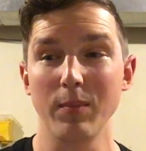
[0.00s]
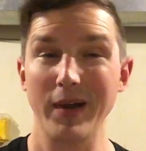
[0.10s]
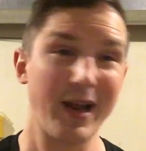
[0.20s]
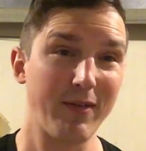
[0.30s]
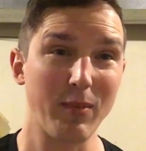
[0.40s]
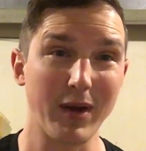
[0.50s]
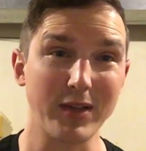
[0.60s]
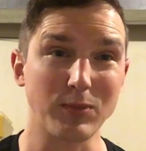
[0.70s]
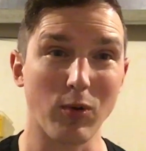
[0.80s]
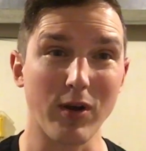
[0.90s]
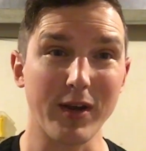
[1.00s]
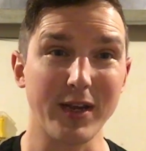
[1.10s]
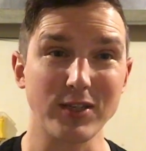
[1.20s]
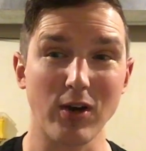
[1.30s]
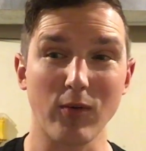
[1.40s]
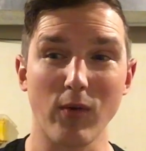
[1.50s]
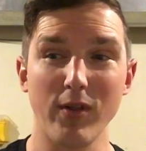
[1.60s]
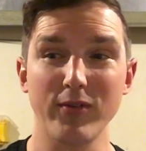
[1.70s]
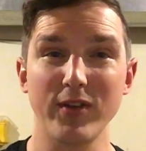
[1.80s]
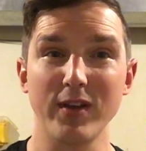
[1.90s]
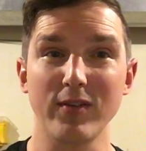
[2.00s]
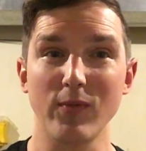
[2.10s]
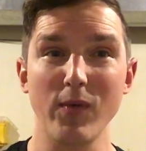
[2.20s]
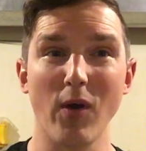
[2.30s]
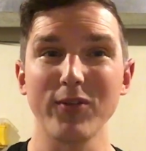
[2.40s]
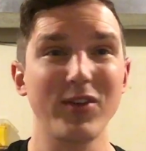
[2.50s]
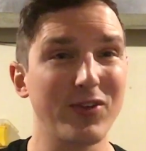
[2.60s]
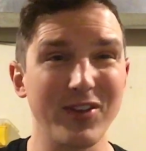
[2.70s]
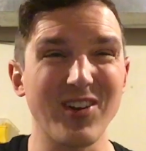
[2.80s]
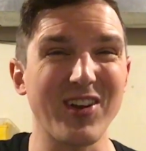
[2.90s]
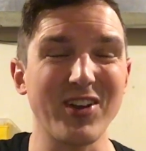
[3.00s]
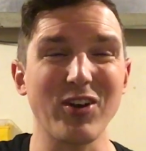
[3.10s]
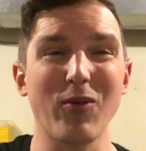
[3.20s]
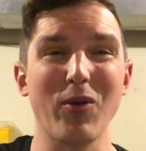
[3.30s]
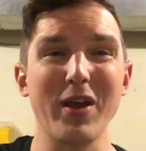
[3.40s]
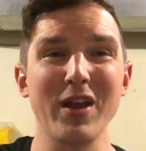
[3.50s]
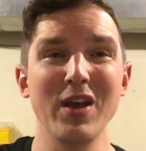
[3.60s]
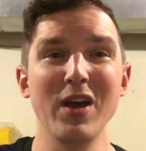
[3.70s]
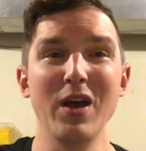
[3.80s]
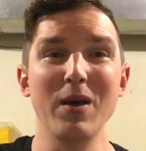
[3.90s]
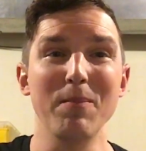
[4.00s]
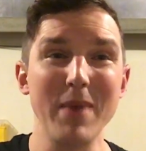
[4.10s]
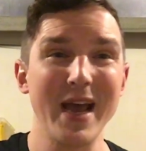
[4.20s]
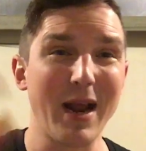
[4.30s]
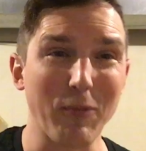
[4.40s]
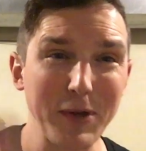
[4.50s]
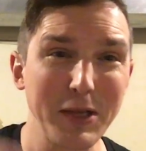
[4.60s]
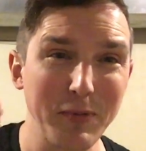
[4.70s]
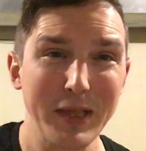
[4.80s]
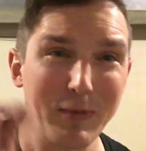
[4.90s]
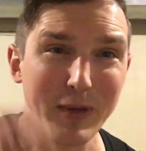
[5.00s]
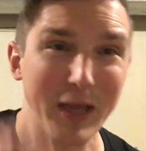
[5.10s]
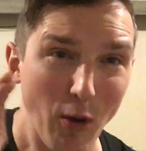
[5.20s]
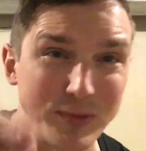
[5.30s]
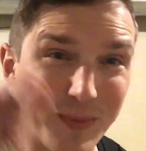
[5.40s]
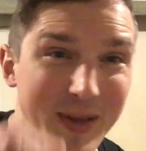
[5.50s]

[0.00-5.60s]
But I didn't have any money to support on Kickstarter. It's one of those things, we all see those things on Kickstarter, we're like, man, I really hope